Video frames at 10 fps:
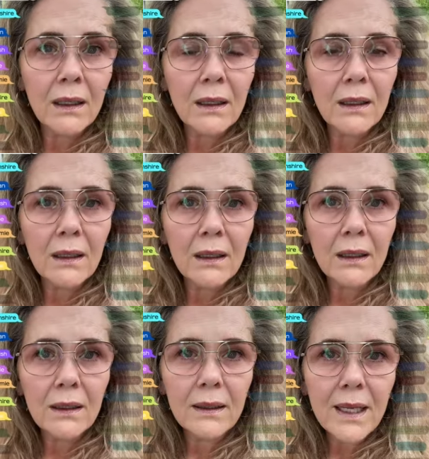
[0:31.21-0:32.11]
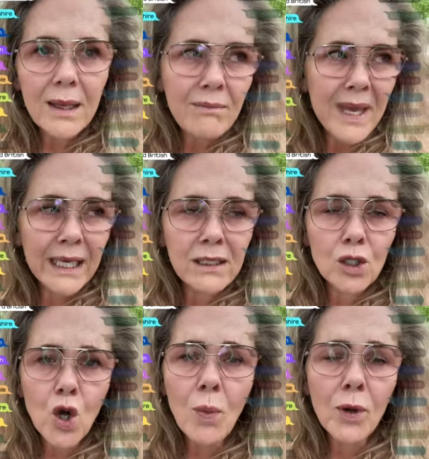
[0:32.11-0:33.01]
Scouse. Make us a
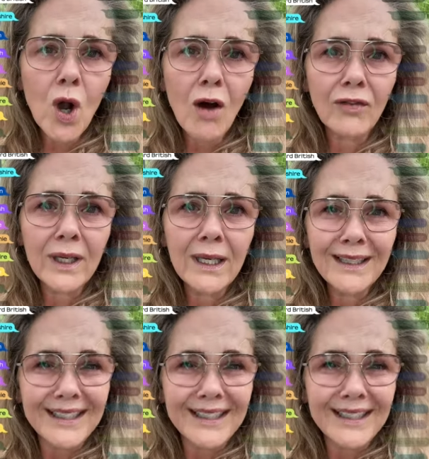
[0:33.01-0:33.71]
cup of coffee.